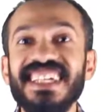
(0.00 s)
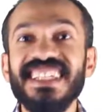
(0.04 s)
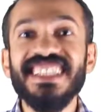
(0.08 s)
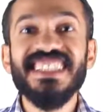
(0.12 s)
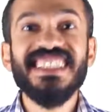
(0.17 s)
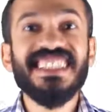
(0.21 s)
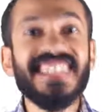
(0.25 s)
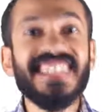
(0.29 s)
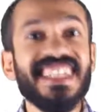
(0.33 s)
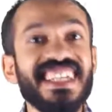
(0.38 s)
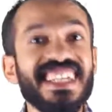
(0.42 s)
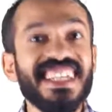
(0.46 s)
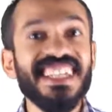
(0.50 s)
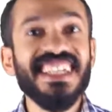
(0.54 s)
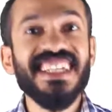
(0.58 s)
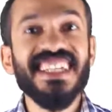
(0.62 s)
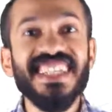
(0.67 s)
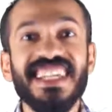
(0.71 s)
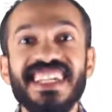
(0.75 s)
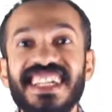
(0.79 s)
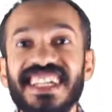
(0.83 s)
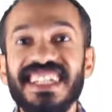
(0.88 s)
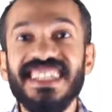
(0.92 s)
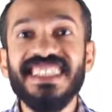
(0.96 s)
T,
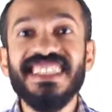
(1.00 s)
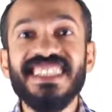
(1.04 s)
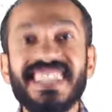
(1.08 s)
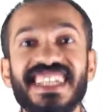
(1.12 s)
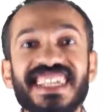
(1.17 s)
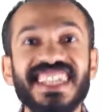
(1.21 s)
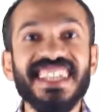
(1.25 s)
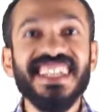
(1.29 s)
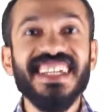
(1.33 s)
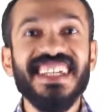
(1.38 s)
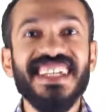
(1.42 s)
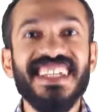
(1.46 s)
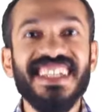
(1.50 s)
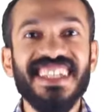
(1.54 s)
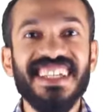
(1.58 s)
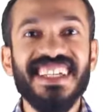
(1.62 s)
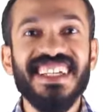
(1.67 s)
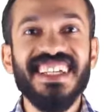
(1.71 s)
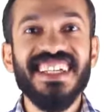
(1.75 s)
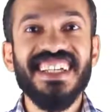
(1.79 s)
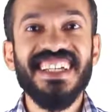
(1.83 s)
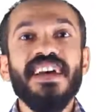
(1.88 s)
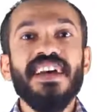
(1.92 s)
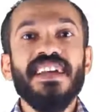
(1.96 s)
T.
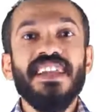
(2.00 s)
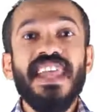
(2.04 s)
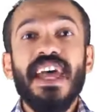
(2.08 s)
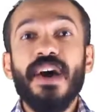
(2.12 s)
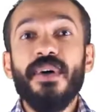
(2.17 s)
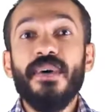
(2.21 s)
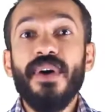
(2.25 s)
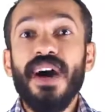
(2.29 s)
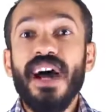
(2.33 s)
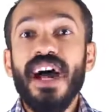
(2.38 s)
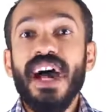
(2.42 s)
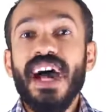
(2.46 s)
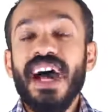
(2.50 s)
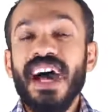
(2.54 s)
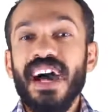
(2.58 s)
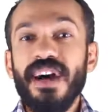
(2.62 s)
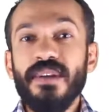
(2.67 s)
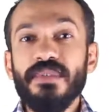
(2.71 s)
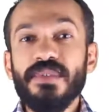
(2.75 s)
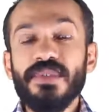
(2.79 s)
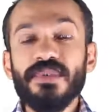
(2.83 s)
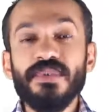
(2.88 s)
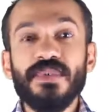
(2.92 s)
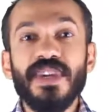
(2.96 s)
Now,
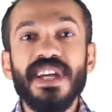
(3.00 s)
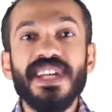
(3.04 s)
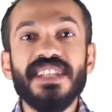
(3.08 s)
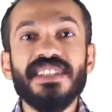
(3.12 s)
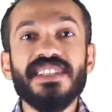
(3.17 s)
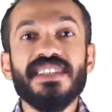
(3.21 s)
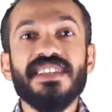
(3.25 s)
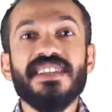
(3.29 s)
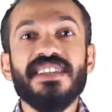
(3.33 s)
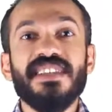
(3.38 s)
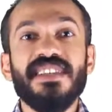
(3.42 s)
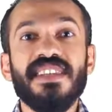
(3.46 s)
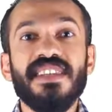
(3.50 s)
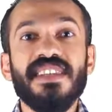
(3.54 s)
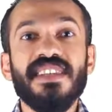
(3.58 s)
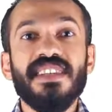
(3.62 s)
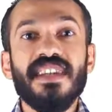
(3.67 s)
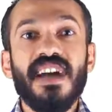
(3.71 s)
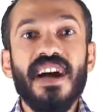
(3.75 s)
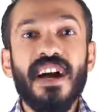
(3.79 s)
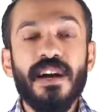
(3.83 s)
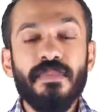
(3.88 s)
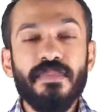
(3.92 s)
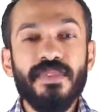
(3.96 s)
how to write
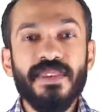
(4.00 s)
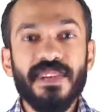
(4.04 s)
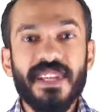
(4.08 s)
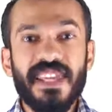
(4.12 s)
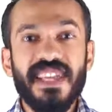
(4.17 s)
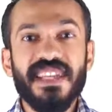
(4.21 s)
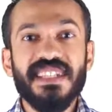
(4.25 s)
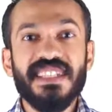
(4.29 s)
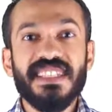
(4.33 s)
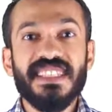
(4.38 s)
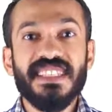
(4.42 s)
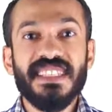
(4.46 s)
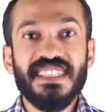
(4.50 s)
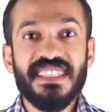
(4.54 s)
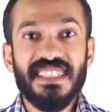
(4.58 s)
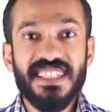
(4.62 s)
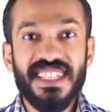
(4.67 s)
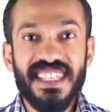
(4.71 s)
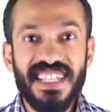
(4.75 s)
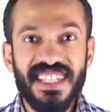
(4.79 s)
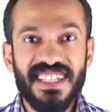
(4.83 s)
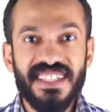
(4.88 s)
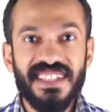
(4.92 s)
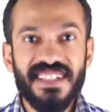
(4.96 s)
the uppercase
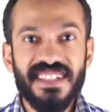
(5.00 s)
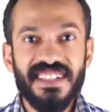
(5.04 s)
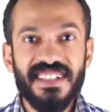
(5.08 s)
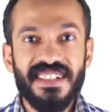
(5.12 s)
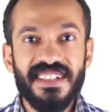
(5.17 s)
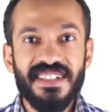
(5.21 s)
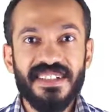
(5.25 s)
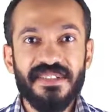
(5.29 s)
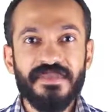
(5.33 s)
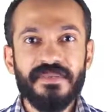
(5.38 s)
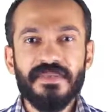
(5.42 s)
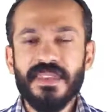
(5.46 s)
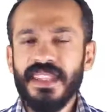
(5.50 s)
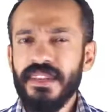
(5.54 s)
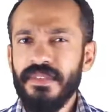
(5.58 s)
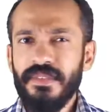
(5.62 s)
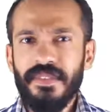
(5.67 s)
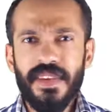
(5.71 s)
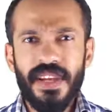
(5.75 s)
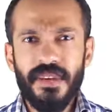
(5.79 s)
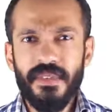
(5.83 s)
T?